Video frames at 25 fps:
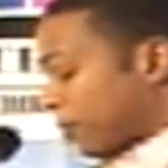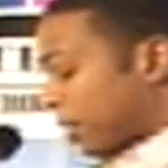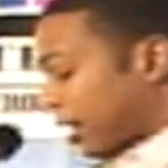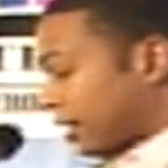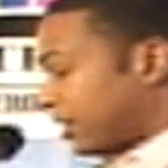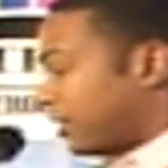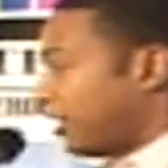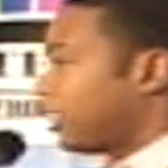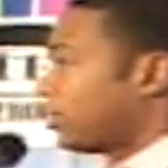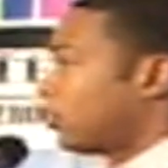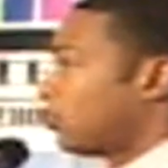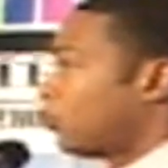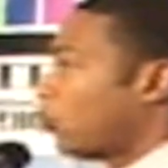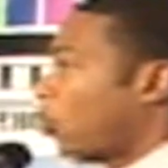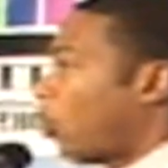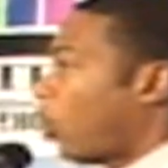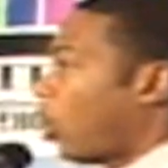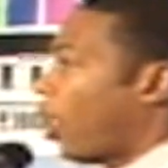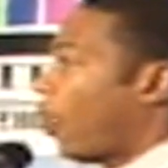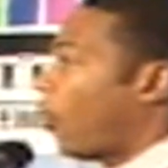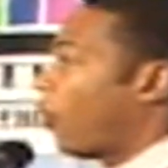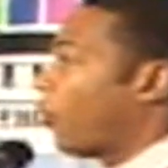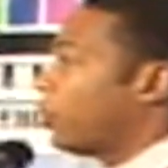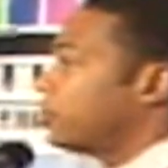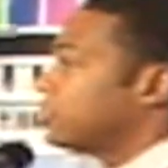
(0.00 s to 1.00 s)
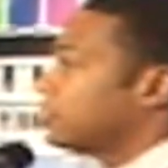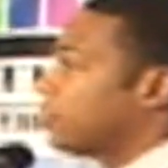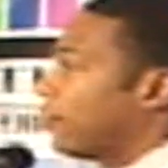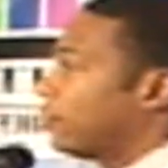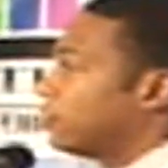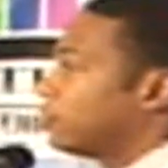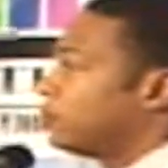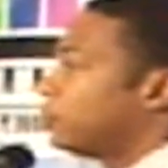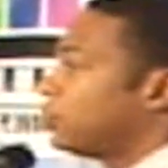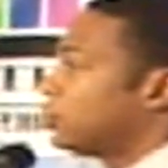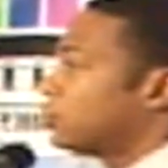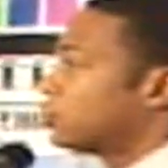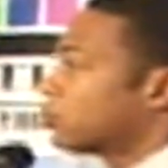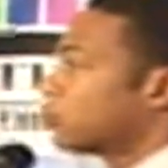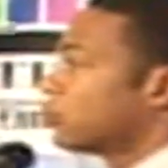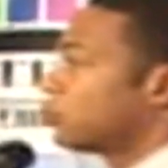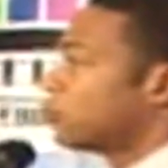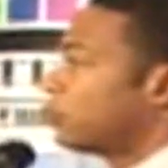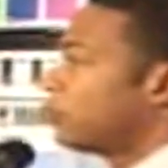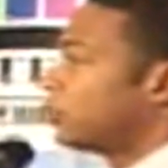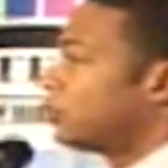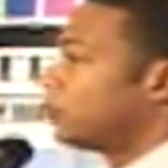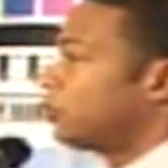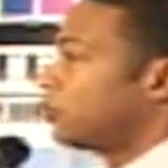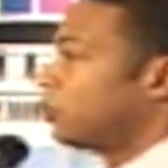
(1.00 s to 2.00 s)
But I think you always have to be
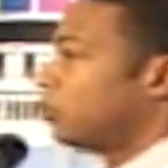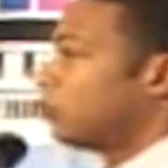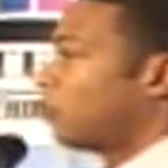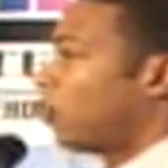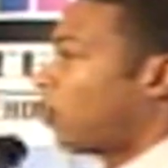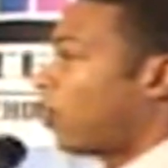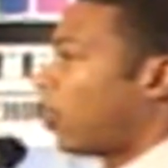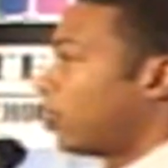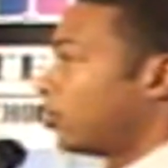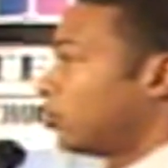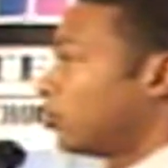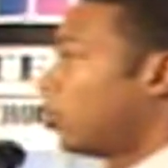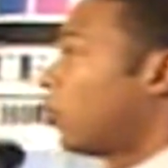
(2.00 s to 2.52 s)
true in who you are,